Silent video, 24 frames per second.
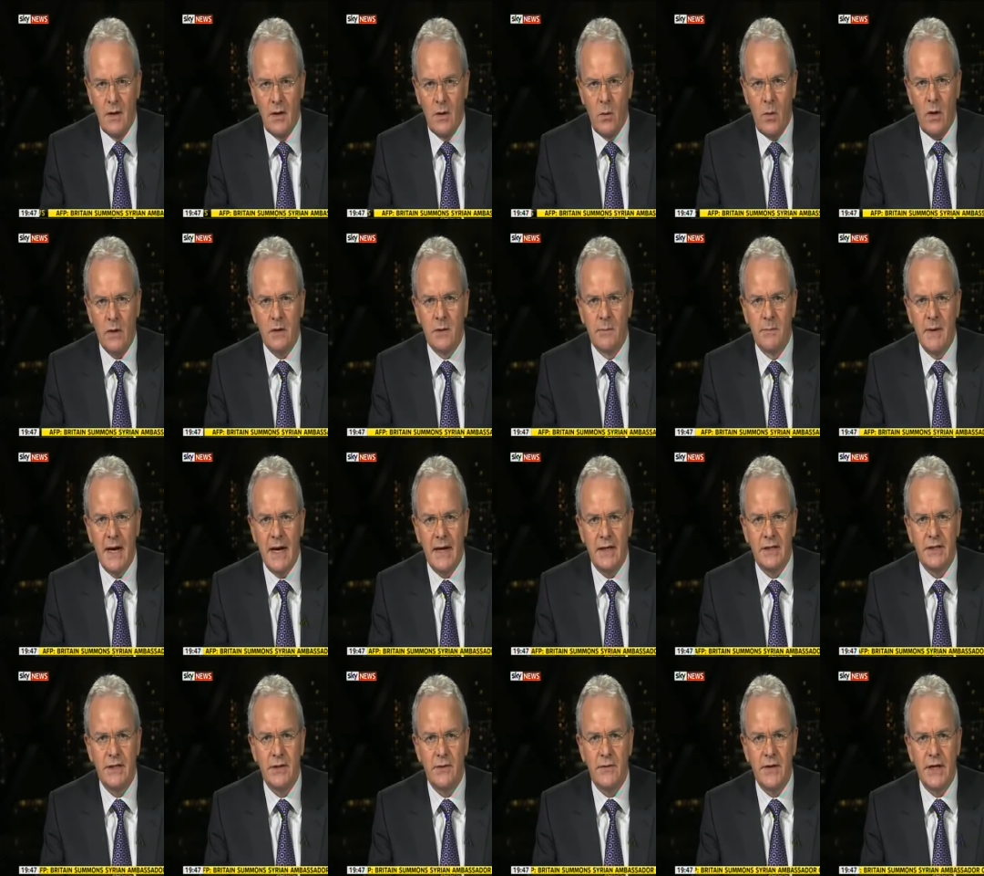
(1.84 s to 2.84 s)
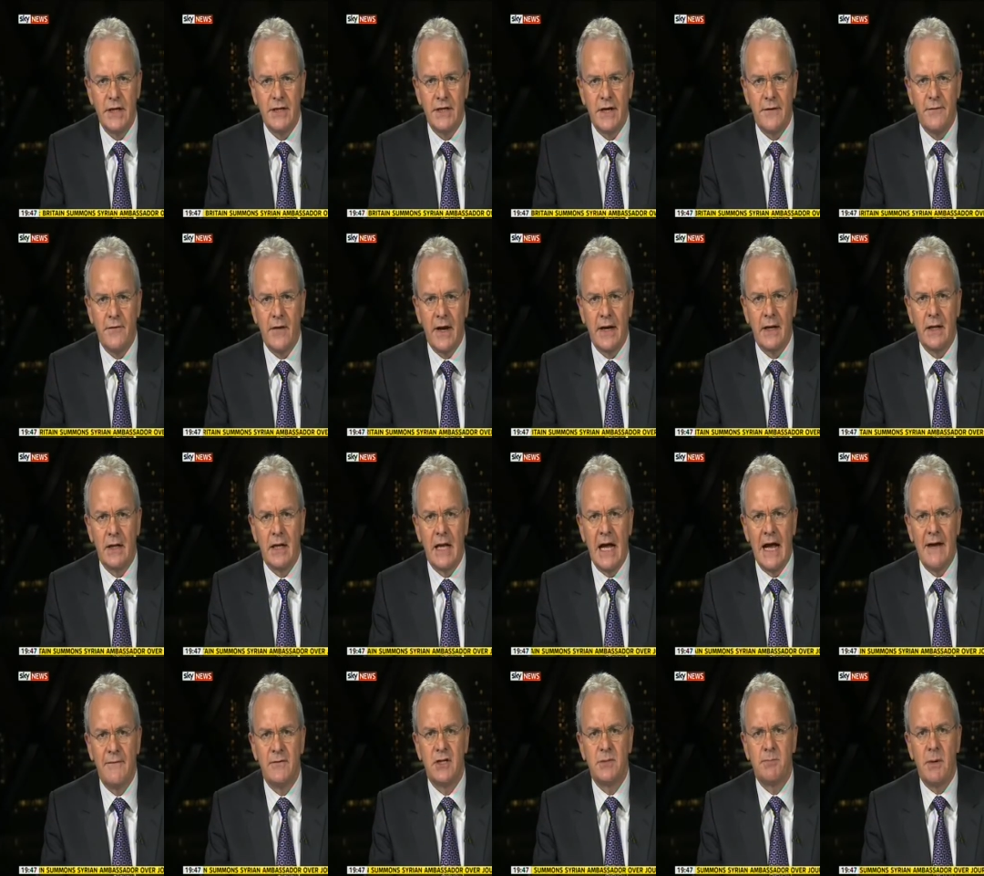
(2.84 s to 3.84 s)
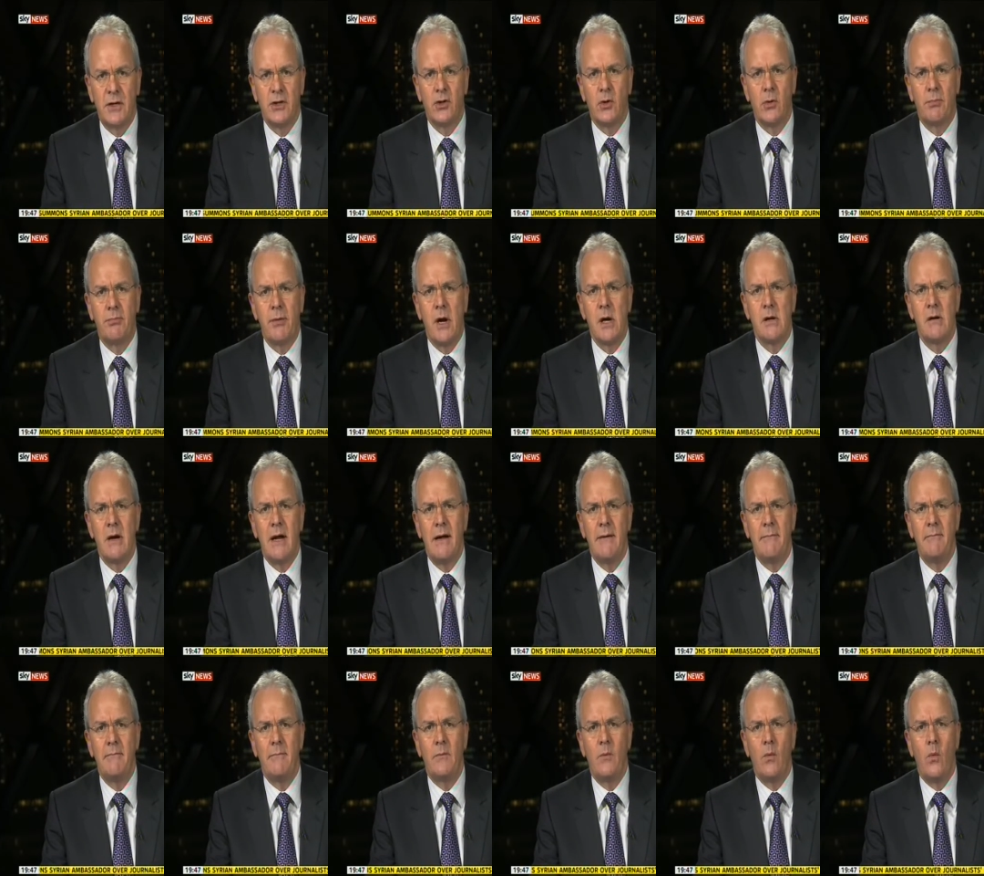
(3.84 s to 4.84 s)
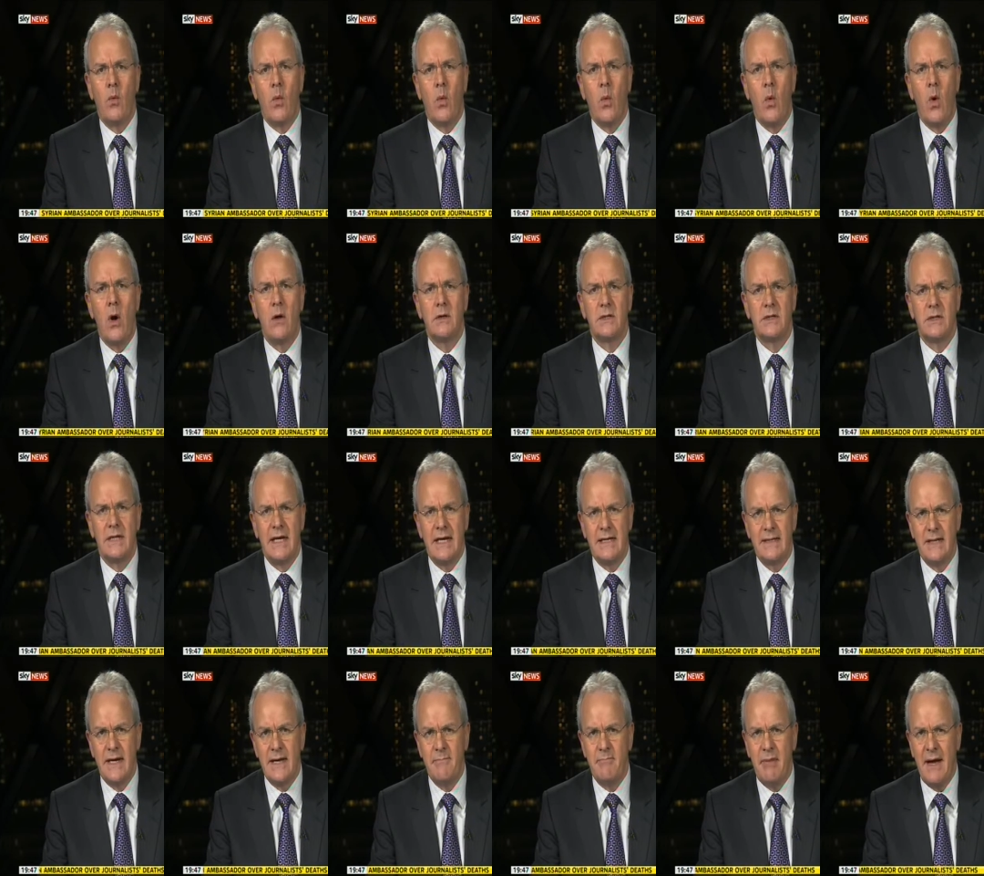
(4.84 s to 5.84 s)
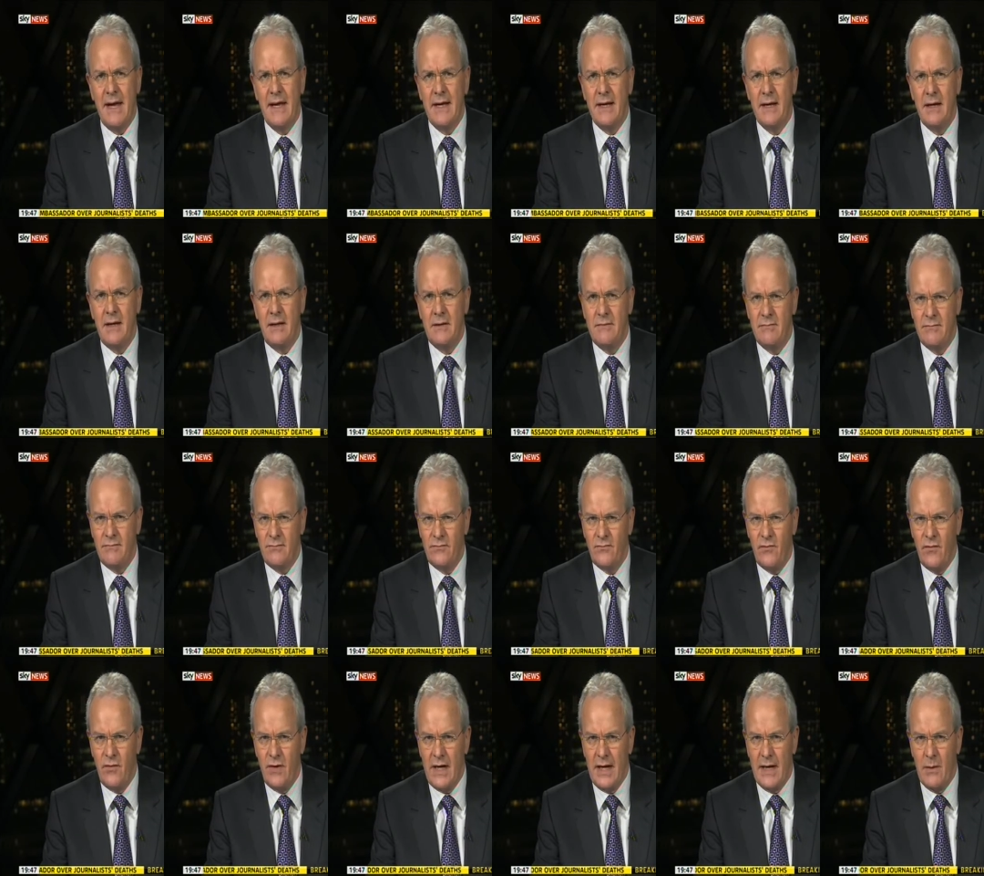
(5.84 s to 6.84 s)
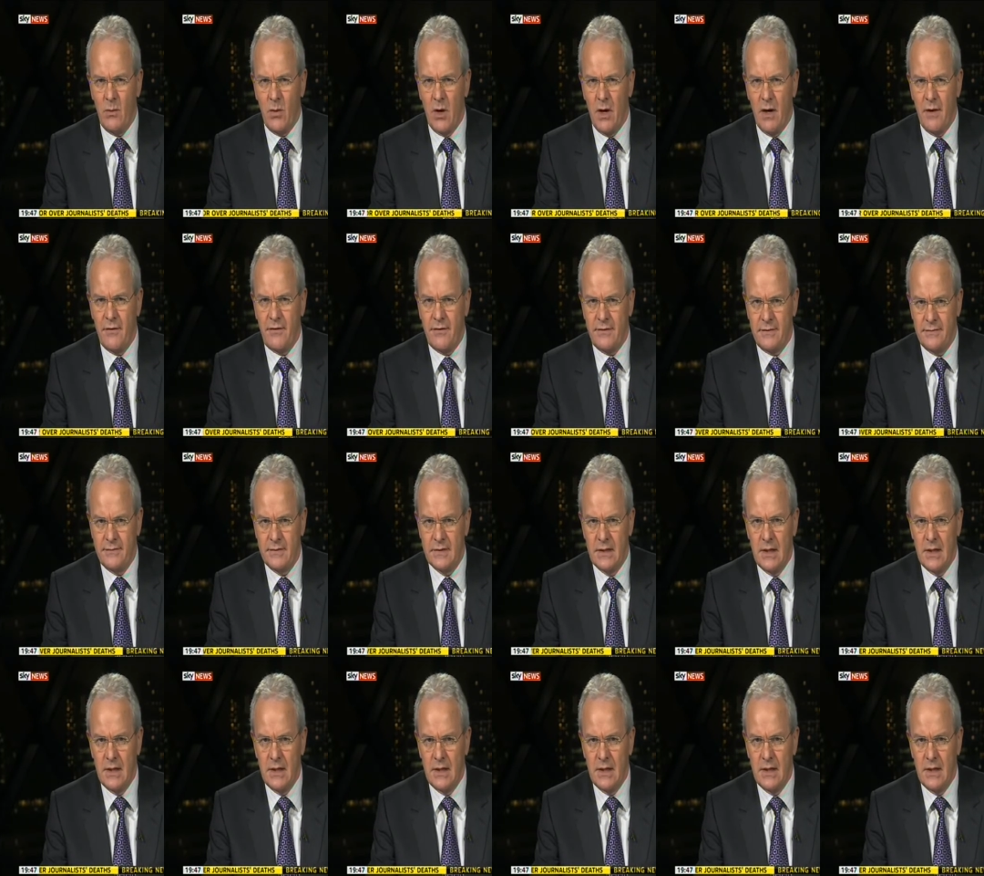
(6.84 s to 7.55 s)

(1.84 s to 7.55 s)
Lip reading: Welcome back to the Jeff Randall Live special programme. What is a banker really worth?